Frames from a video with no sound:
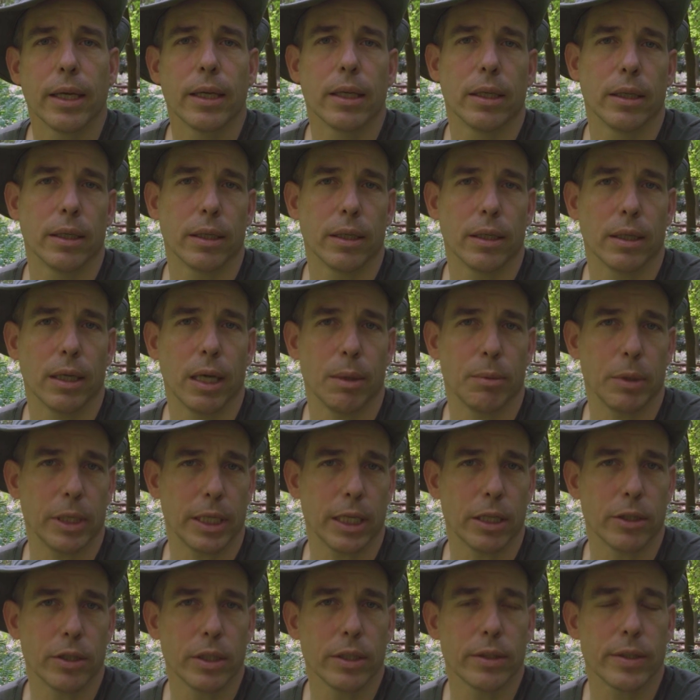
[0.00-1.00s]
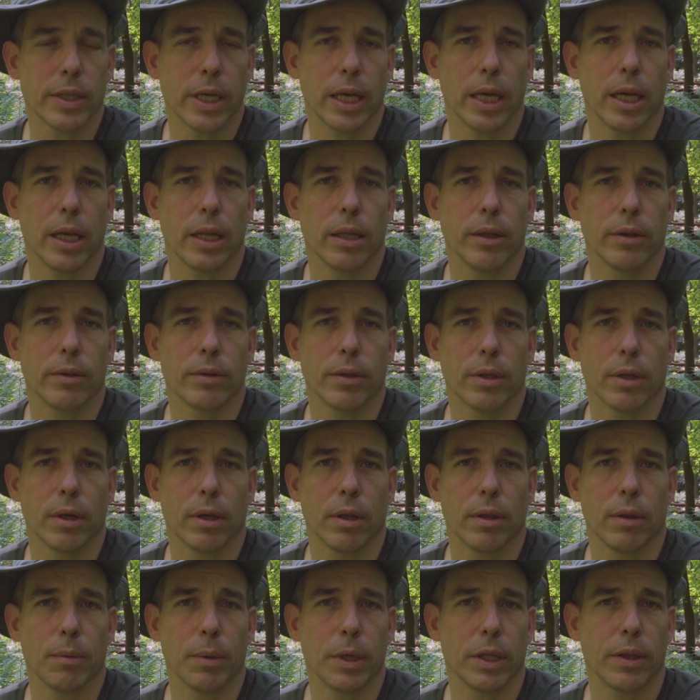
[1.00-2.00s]
and
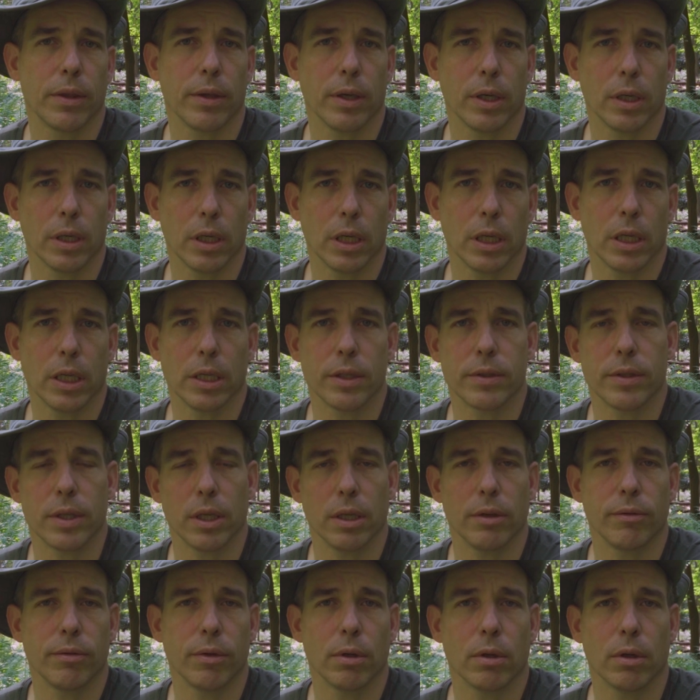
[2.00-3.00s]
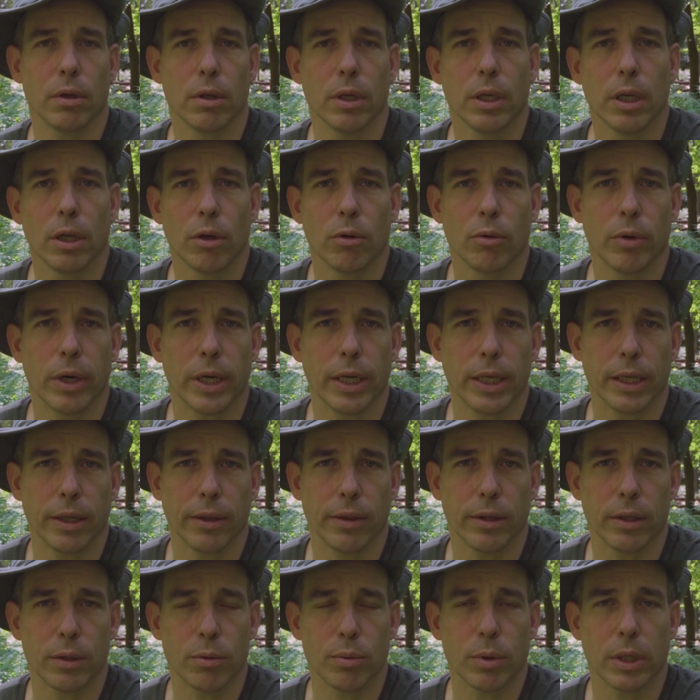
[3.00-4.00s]
the best thing is if you're running
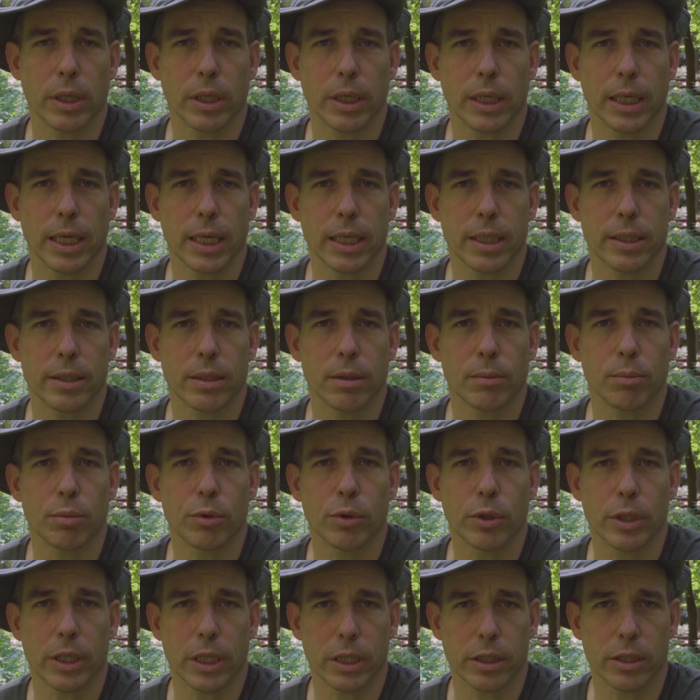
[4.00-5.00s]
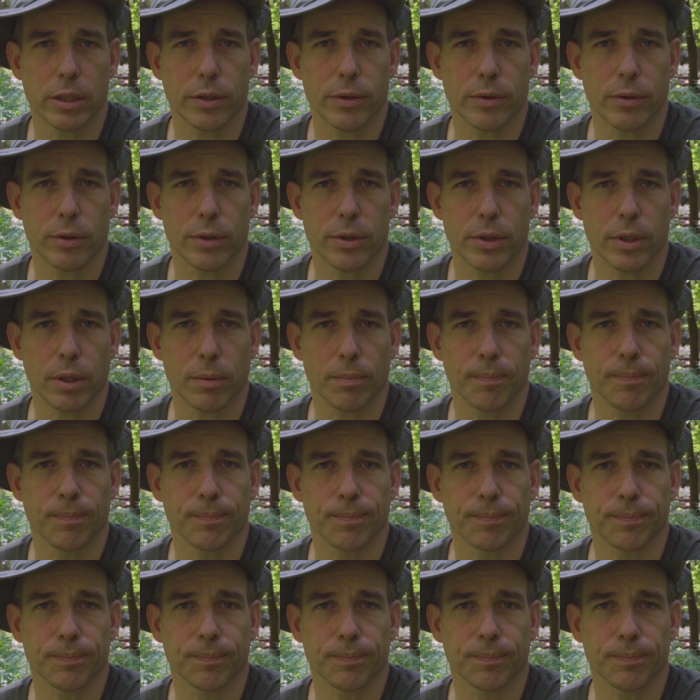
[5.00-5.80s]
this one against a production system.